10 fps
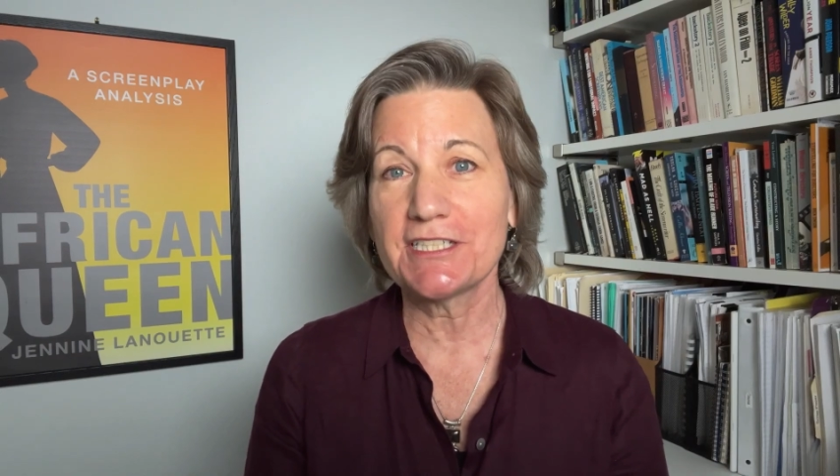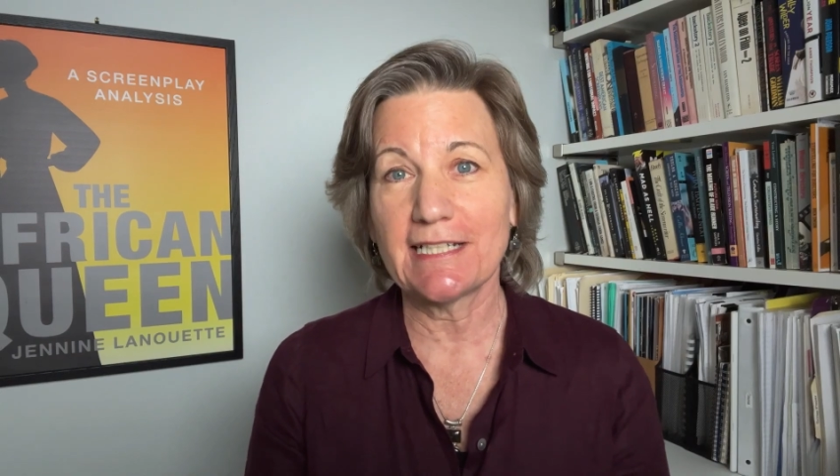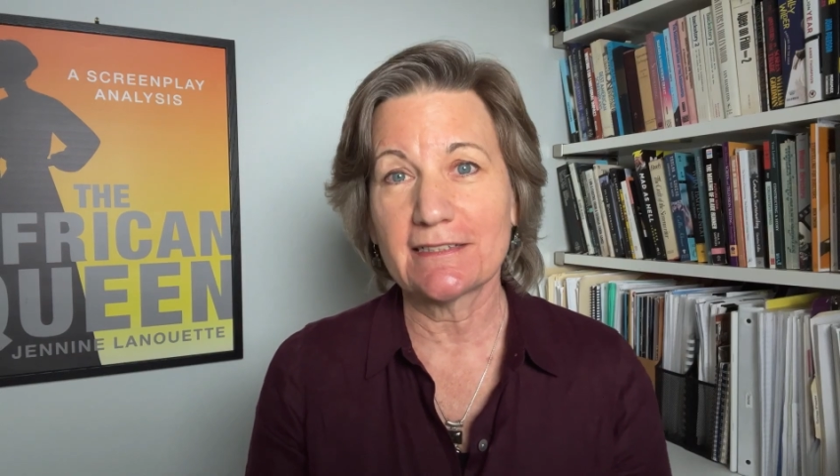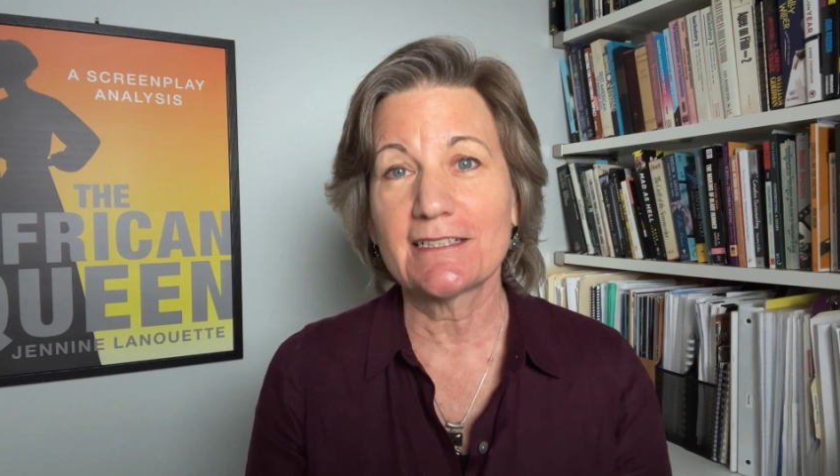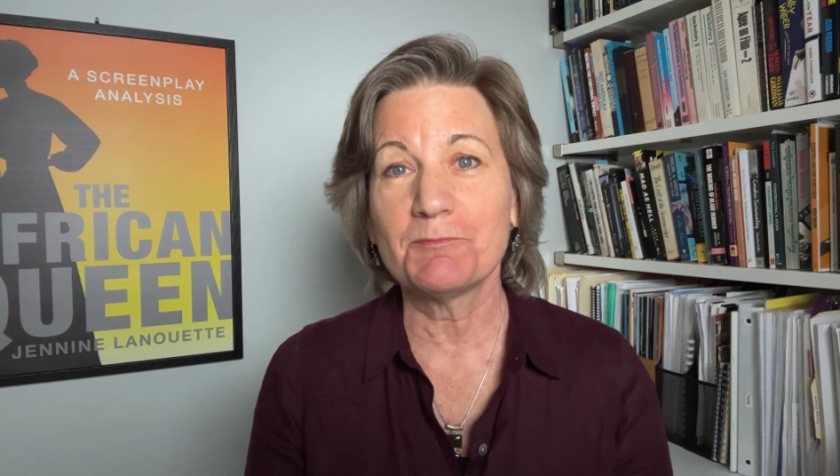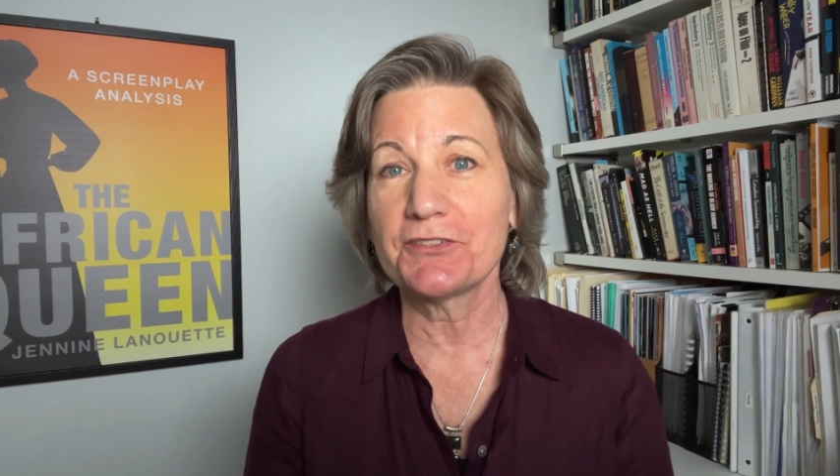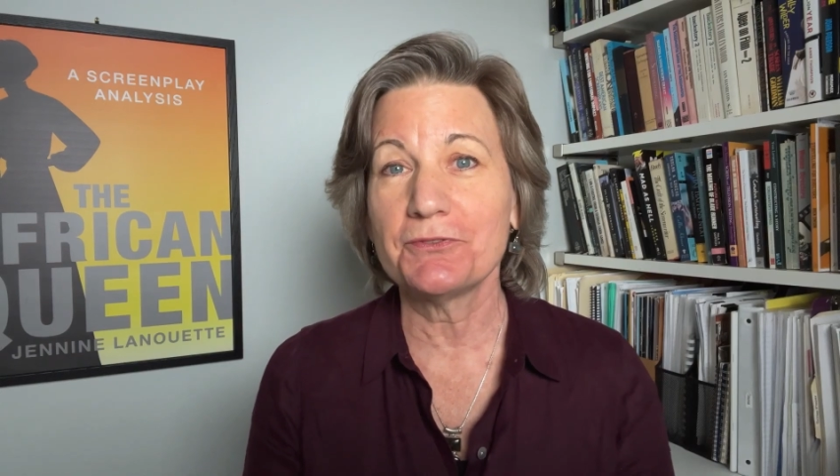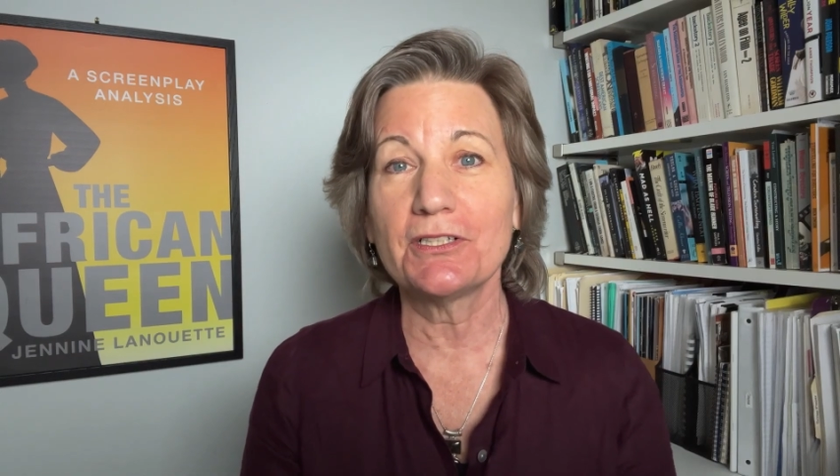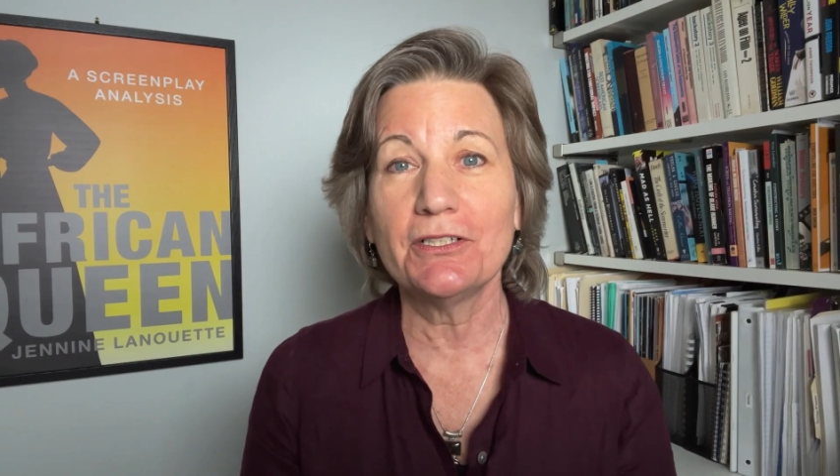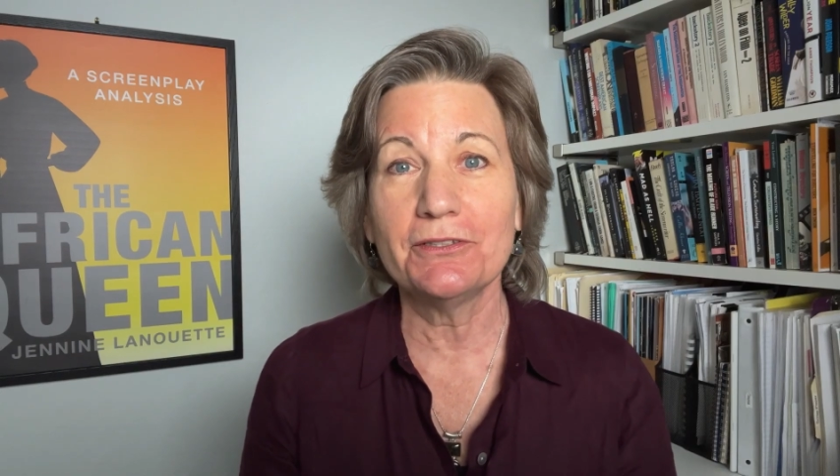act comes to a
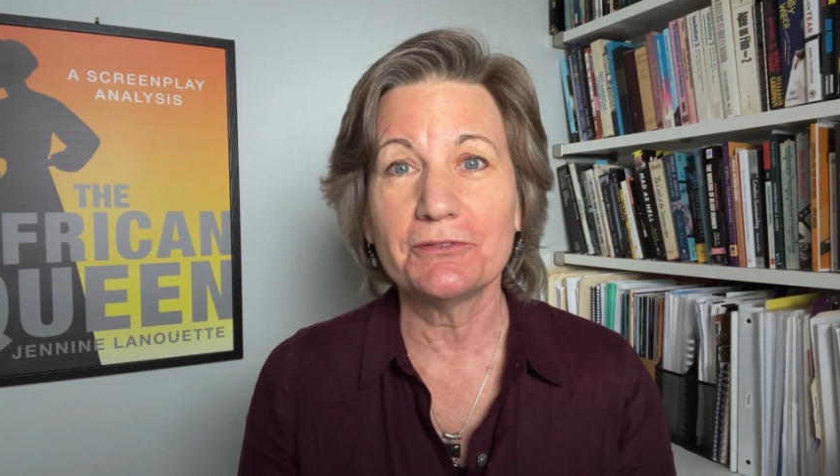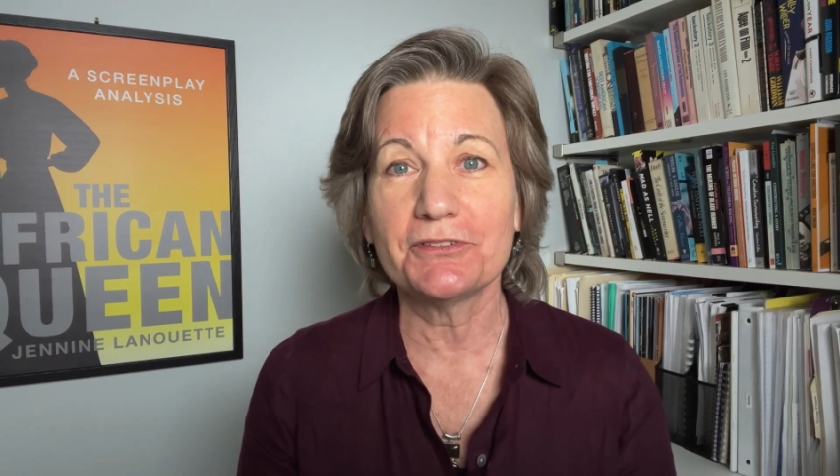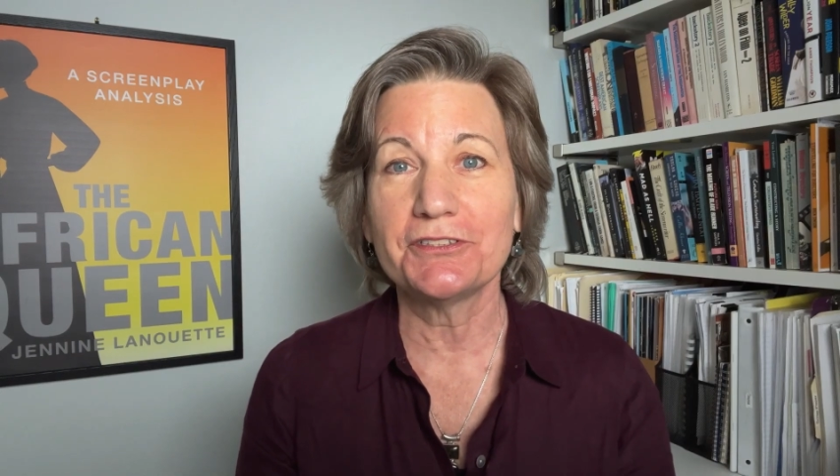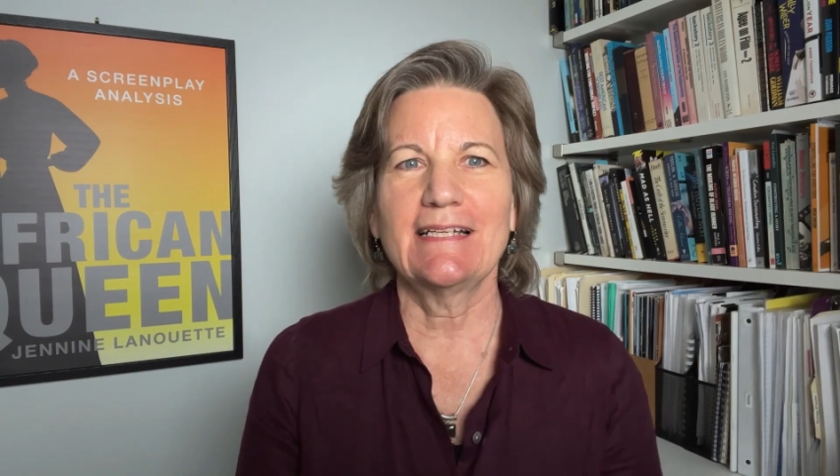close.